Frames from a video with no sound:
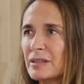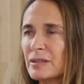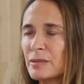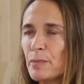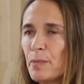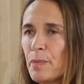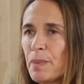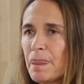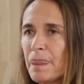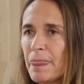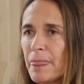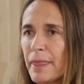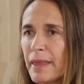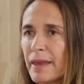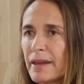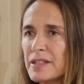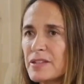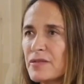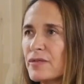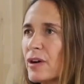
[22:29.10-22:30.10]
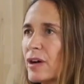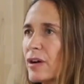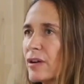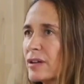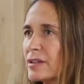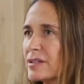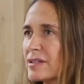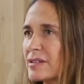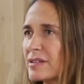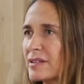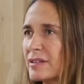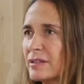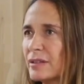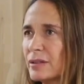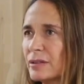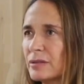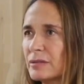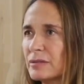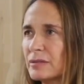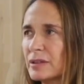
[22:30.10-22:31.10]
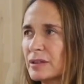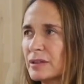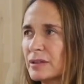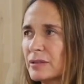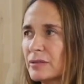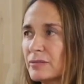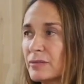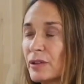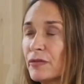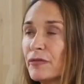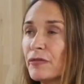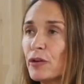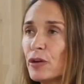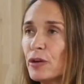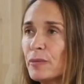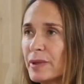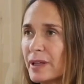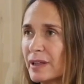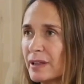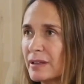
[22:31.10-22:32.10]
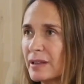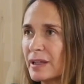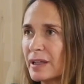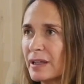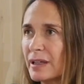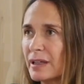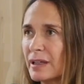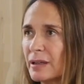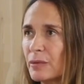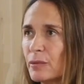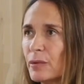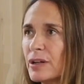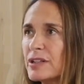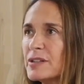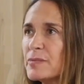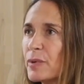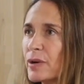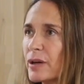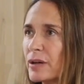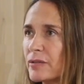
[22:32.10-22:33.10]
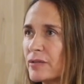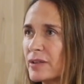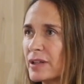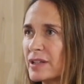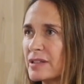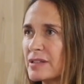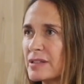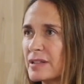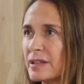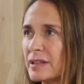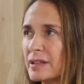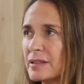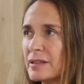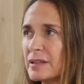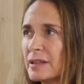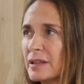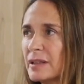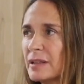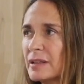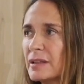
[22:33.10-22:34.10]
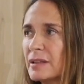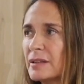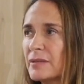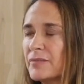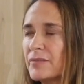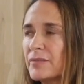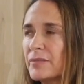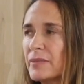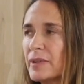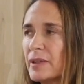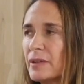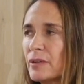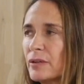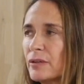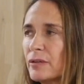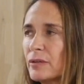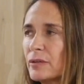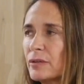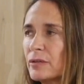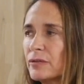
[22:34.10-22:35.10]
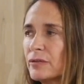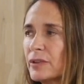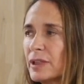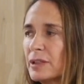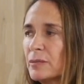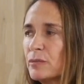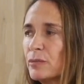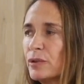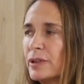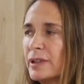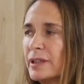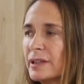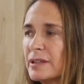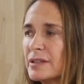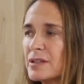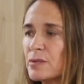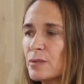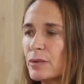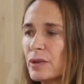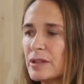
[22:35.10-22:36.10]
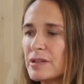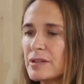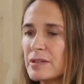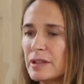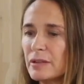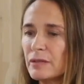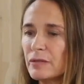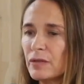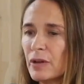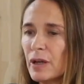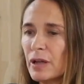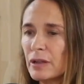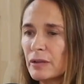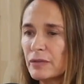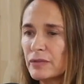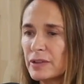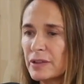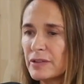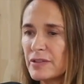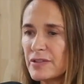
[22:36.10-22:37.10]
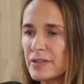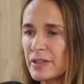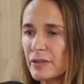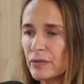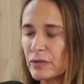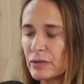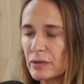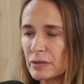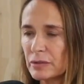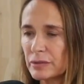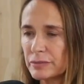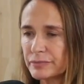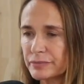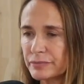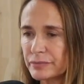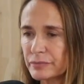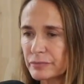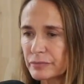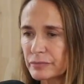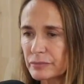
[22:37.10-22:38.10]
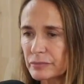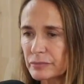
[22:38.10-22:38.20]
as far as, confirming that he was part of this. And, Van den Boeynants was involved in several